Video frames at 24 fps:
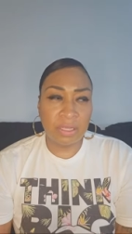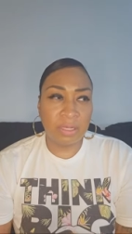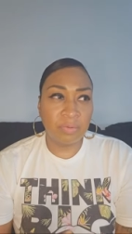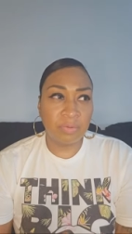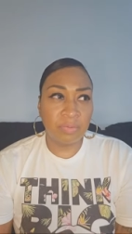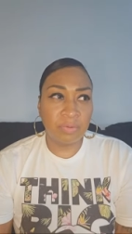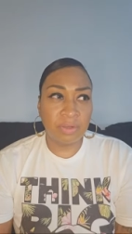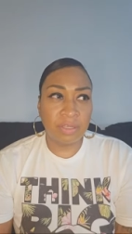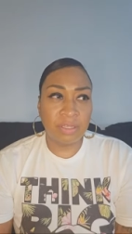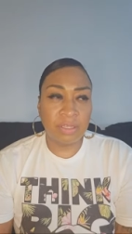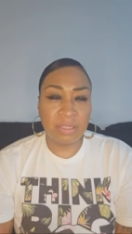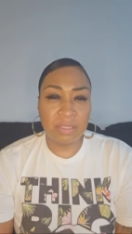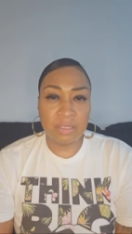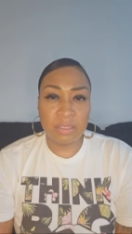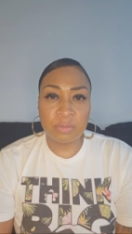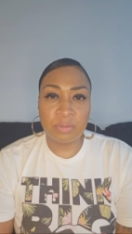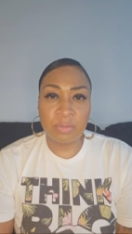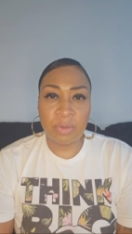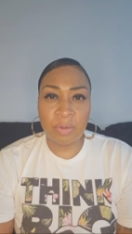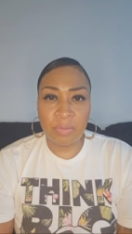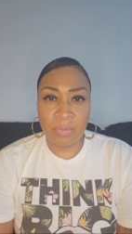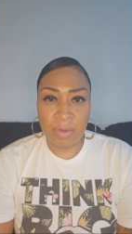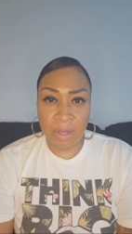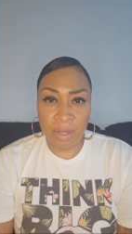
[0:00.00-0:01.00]
and breathing is
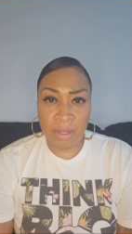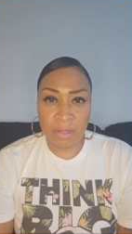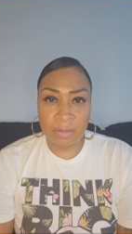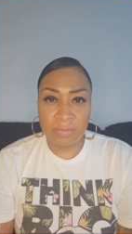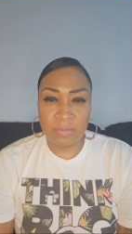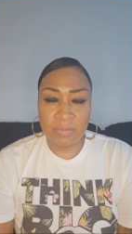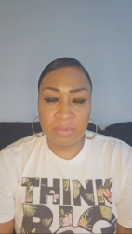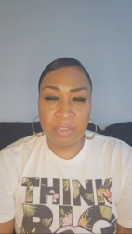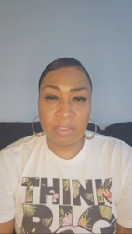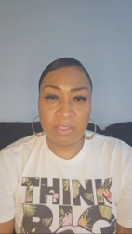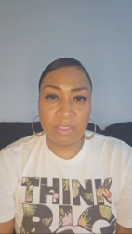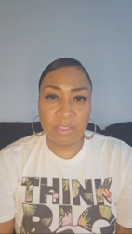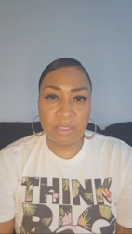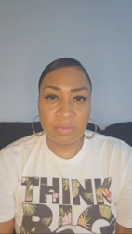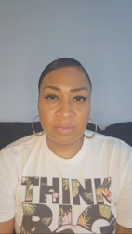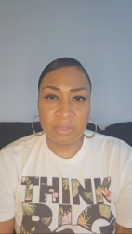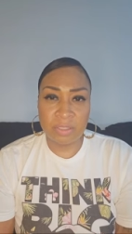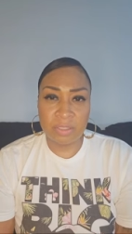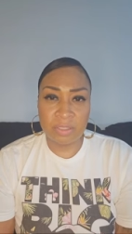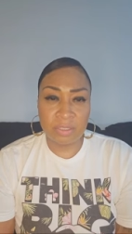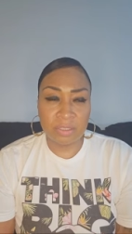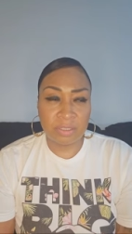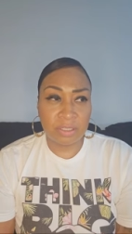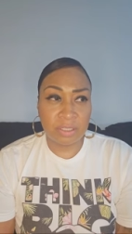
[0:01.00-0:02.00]
my mom to see me
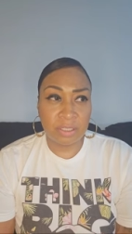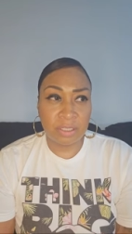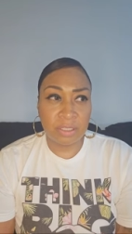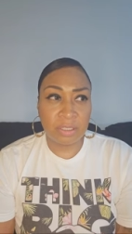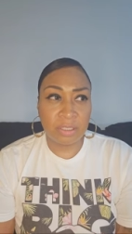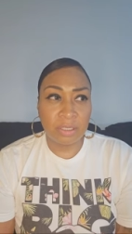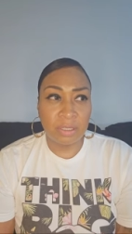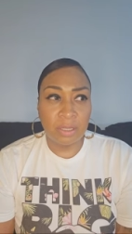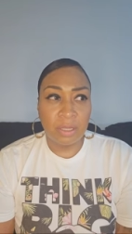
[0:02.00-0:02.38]
succeed.